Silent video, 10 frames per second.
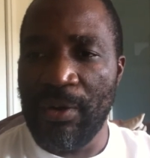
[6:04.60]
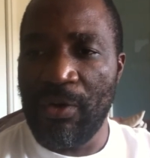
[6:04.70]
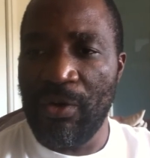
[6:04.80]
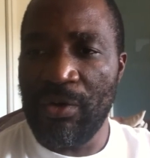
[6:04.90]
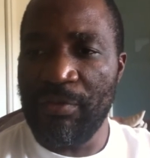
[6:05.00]

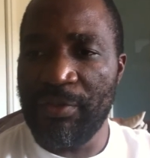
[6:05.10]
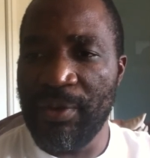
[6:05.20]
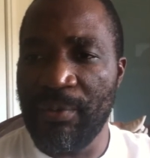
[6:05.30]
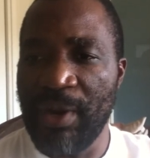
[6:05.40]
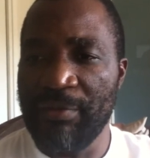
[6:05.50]
All of
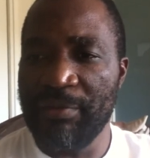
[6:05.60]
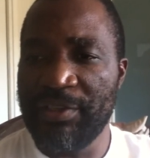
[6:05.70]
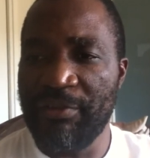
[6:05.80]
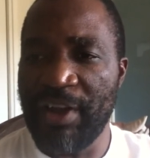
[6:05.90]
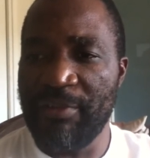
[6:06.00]
the
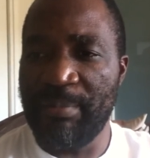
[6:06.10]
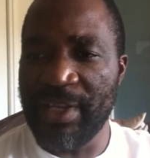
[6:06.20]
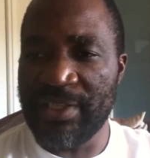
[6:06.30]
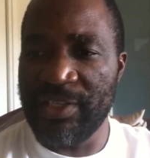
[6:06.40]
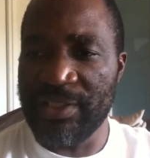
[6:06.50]
155
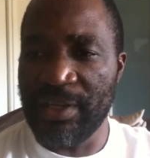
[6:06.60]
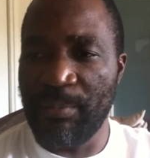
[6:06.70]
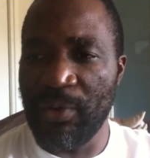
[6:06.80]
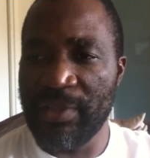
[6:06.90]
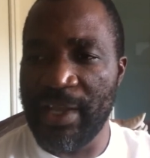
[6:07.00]
passengers
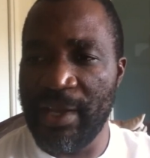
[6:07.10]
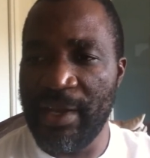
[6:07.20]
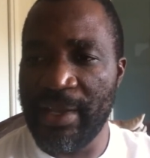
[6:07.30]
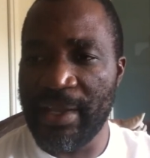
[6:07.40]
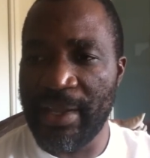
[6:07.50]
aboard
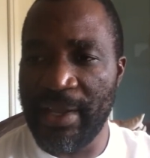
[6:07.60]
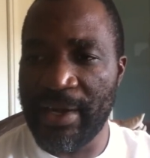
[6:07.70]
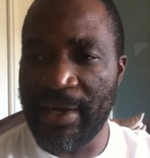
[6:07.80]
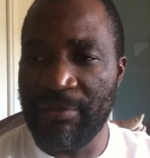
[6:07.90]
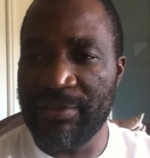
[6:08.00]
the
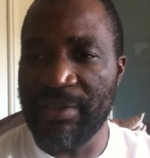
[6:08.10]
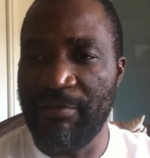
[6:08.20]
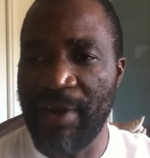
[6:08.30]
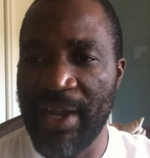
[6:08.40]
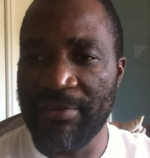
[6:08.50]
aircraft
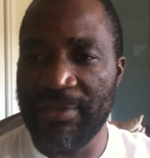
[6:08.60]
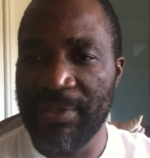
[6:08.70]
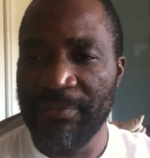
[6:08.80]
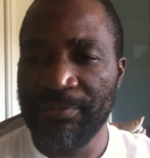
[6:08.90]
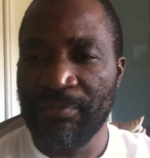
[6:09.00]
survived.
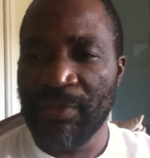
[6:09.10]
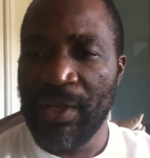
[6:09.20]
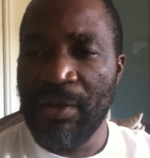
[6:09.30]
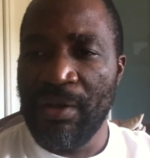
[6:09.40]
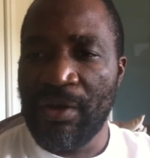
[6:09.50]

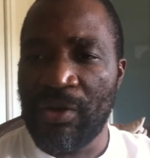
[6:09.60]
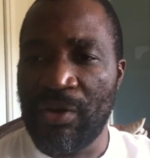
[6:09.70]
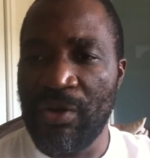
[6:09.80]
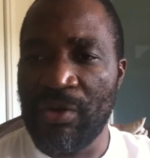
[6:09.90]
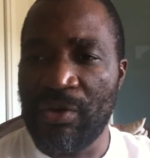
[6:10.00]

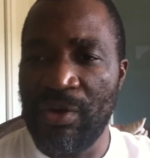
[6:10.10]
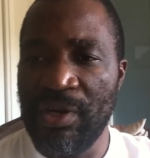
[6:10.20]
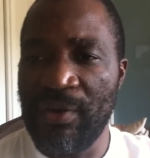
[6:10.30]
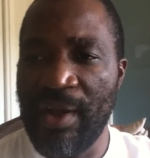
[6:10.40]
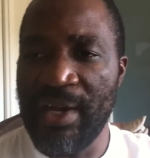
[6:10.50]

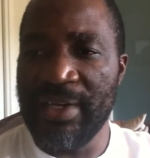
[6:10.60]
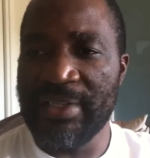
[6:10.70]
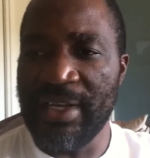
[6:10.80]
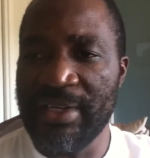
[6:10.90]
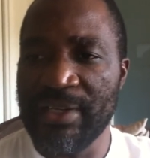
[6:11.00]
Colonel Harland
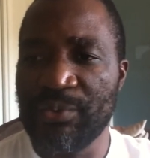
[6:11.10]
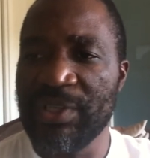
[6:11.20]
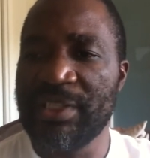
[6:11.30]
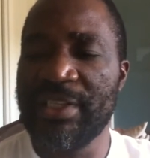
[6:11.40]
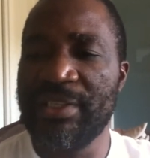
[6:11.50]
Sanders
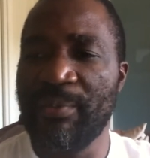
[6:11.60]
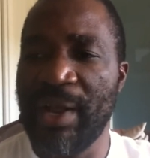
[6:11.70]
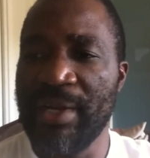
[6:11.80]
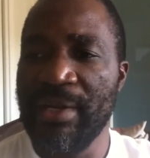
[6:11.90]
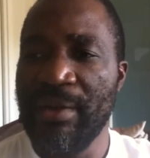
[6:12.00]
was
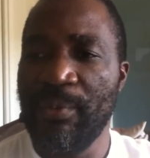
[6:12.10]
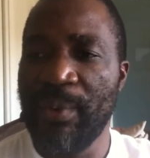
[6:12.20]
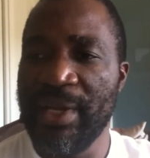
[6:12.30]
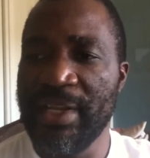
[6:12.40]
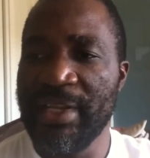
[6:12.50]
61
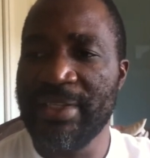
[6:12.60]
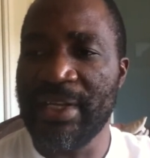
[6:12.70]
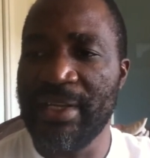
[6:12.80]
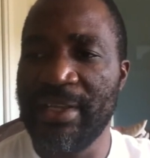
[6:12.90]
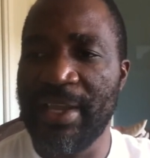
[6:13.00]
when he
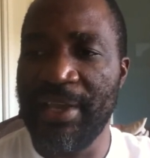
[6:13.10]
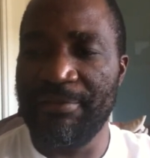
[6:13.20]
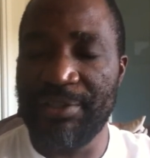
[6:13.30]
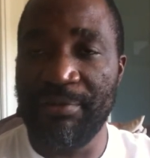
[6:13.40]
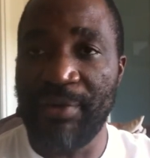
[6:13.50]
started the
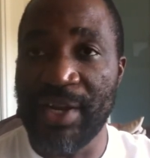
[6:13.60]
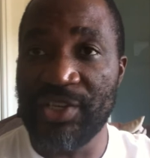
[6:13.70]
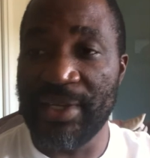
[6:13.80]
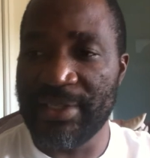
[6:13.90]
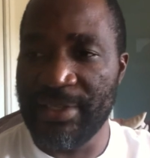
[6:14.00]
KFC
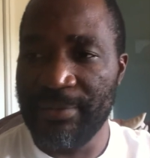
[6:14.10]
franchise.